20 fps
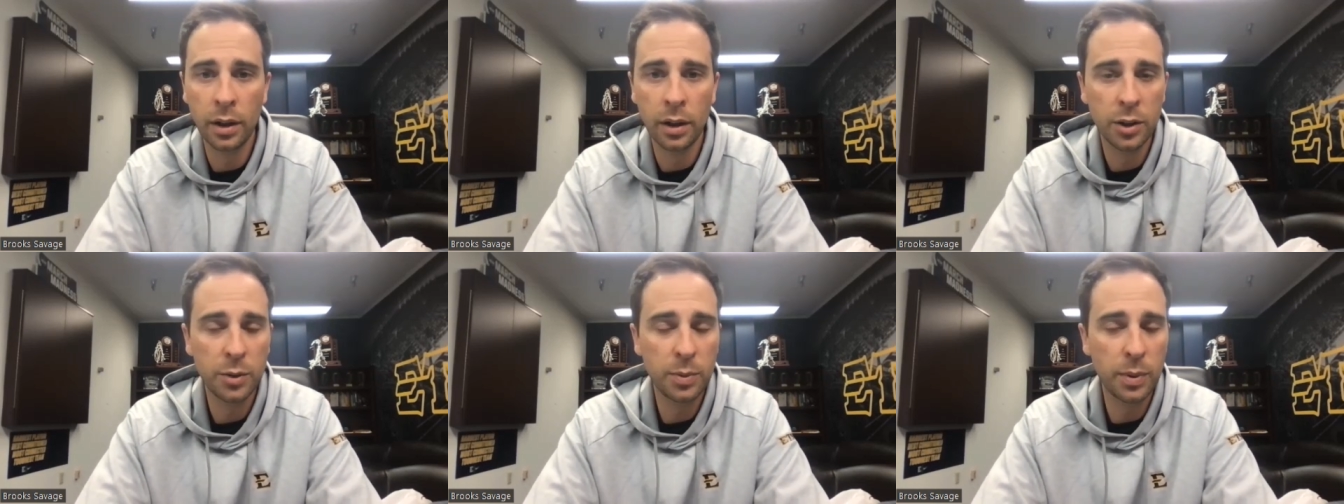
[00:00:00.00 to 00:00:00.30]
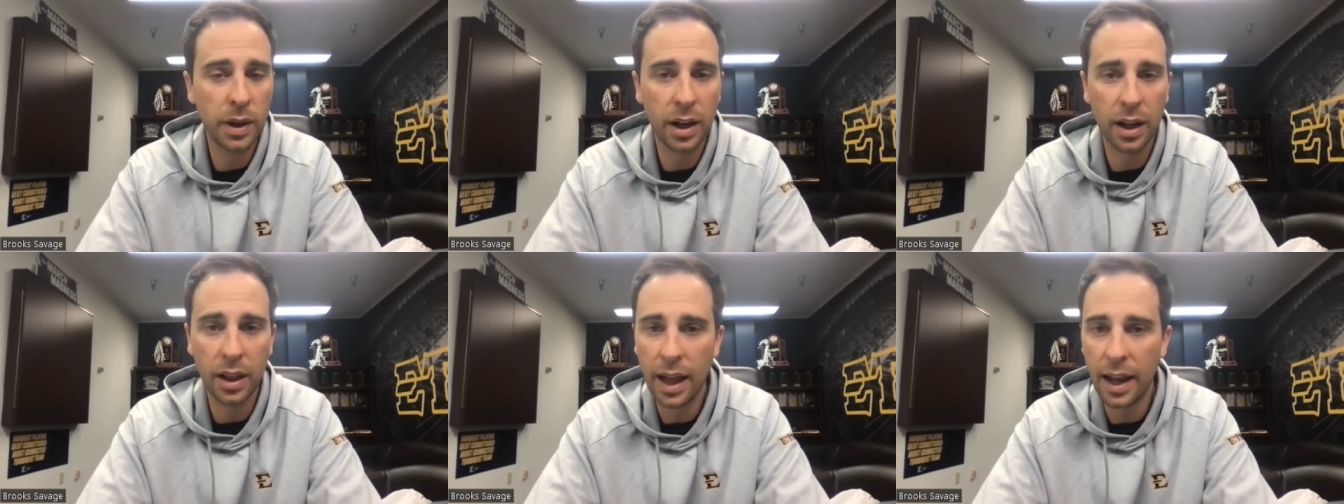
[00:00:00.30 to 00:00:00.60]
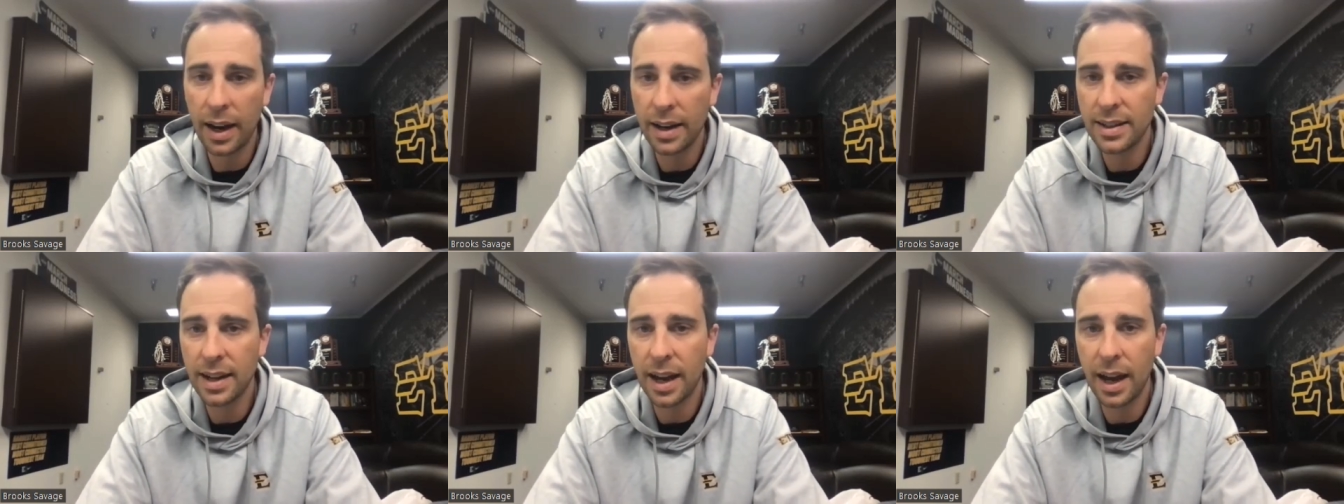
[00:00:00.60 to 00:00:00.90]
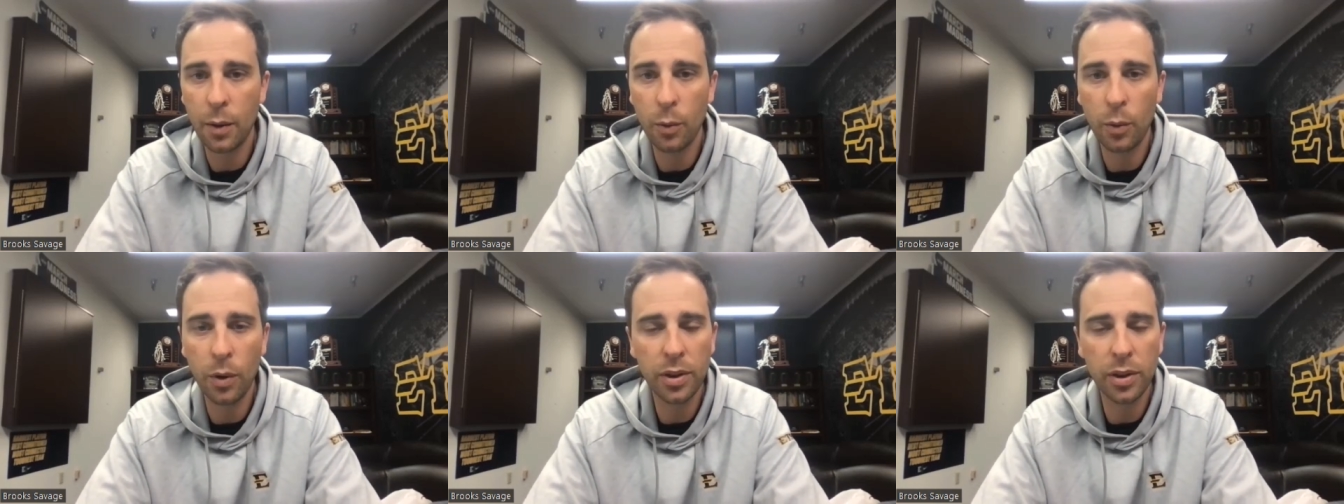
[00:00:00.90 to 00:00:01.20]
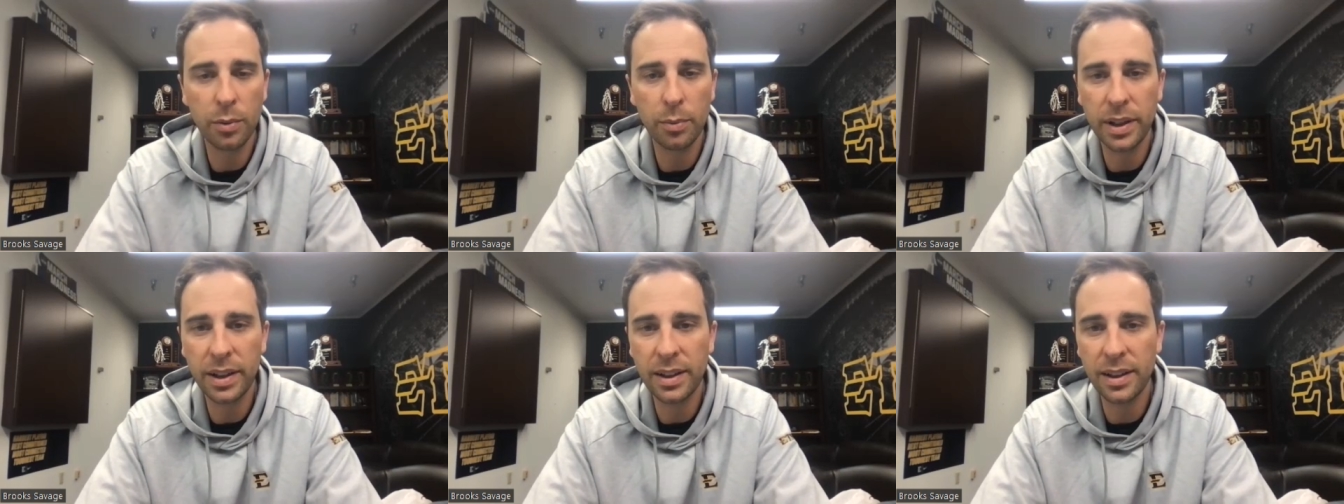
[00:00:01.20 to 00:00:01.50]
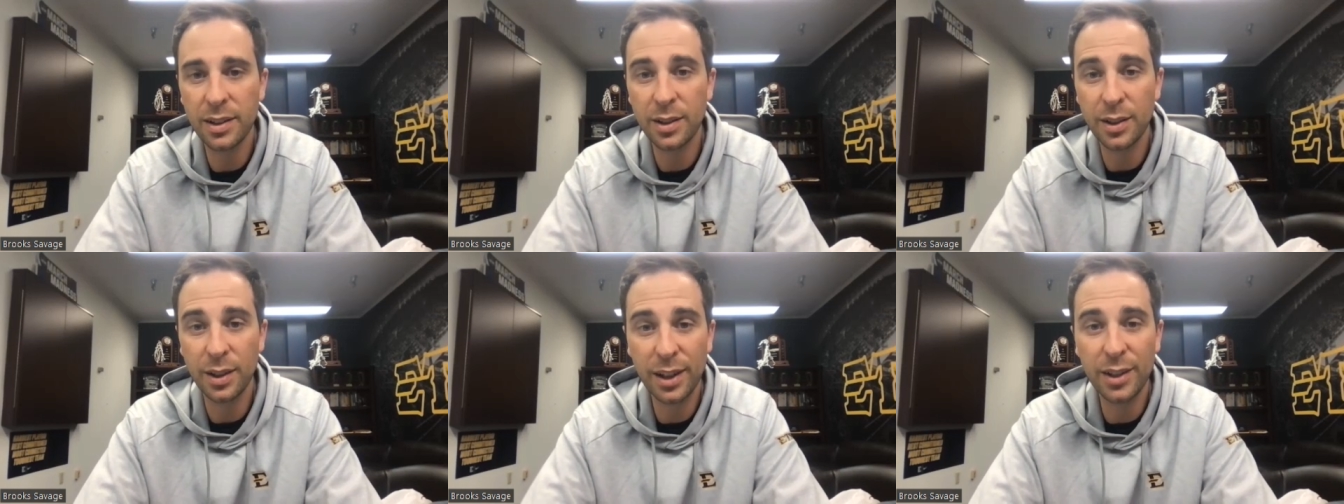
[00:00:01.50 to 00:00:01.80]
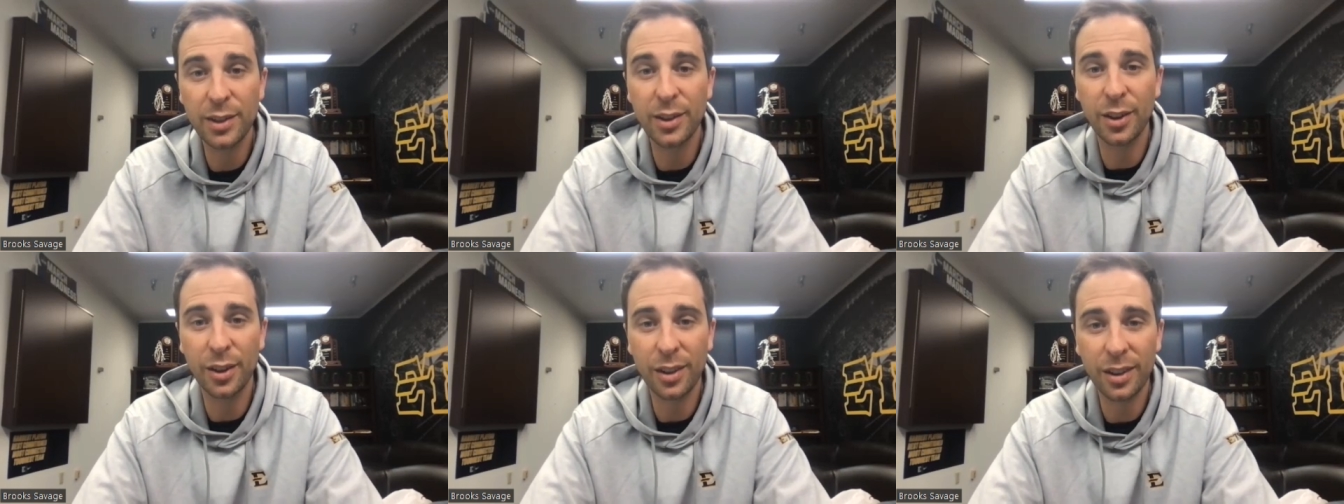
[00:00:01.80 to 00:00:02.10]
spending a lot of time with them because it
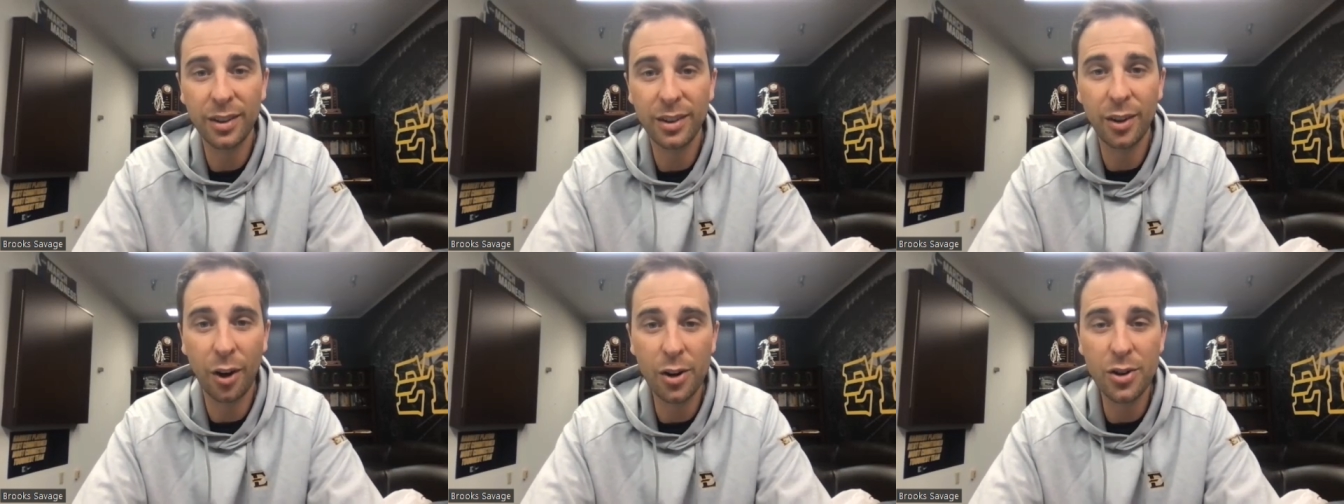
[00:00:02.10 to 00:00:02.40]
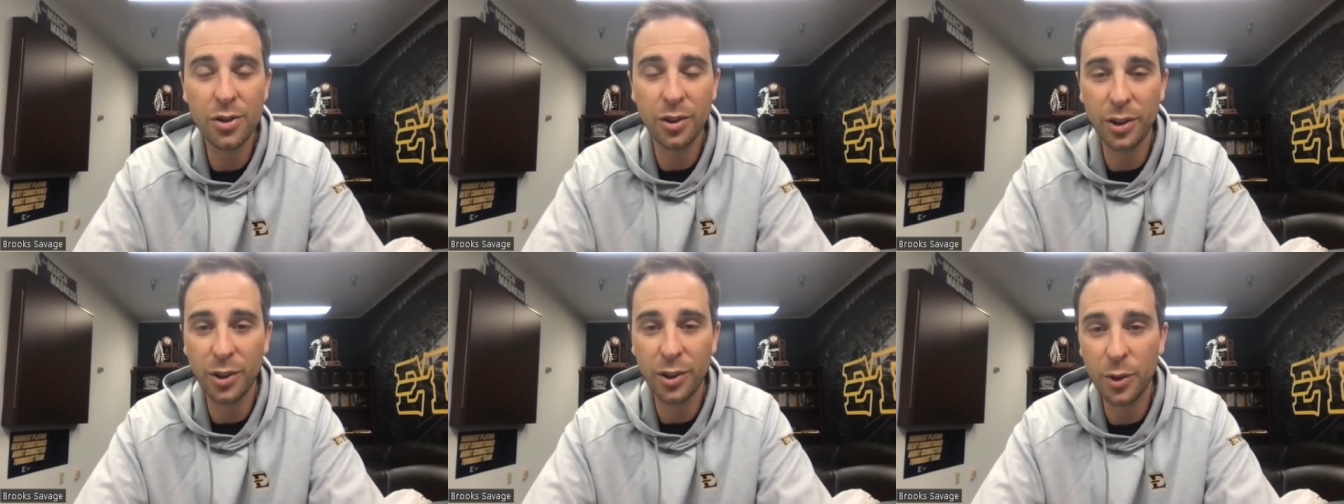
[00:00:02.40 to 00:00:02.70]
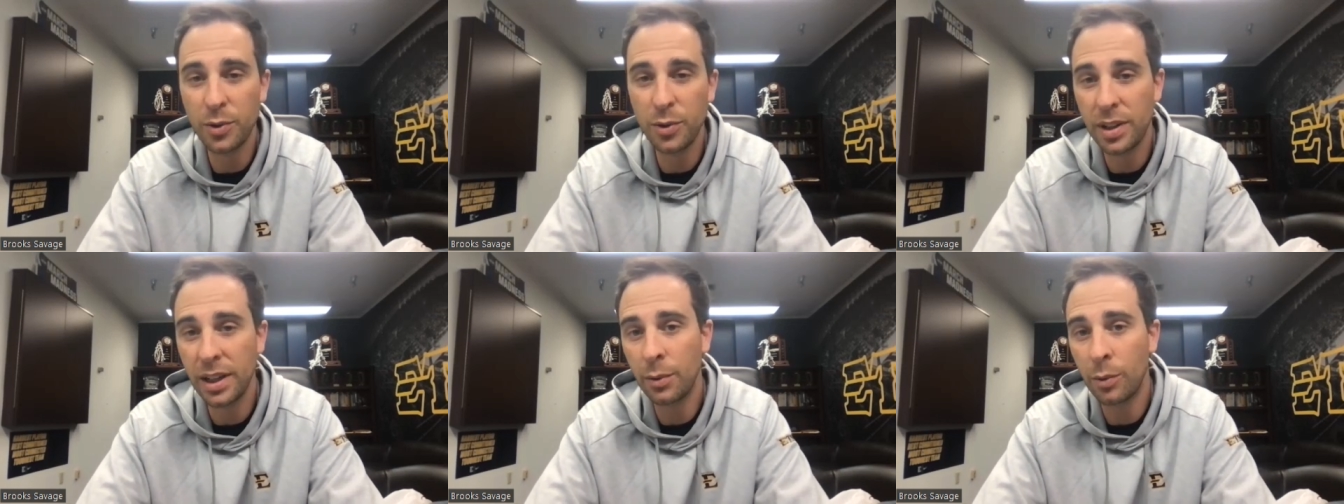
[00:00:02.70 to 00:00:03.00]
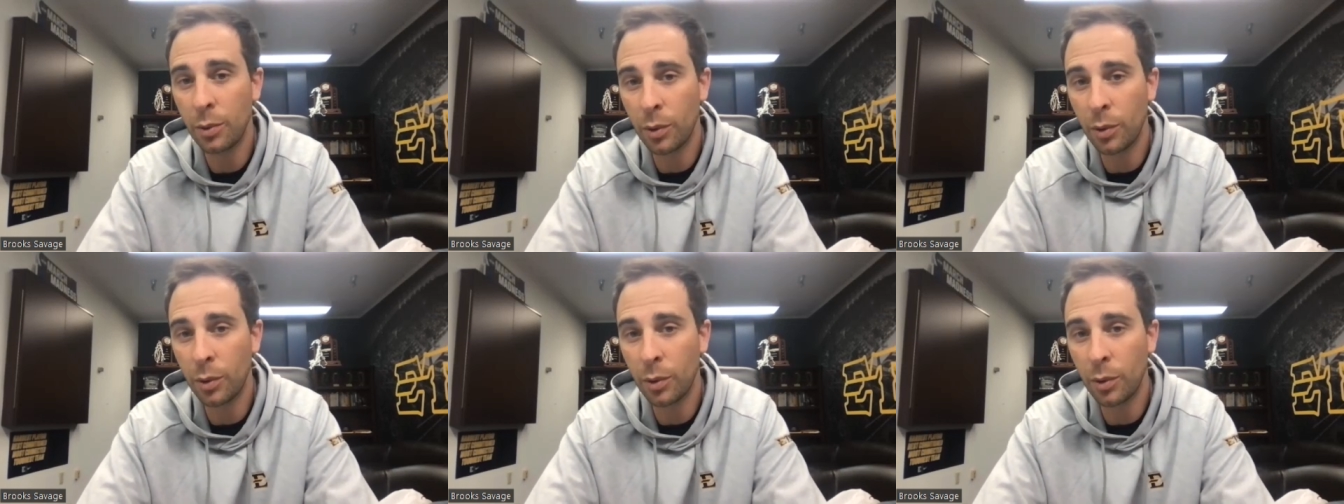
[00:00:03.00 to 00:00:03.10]
is a largely new team.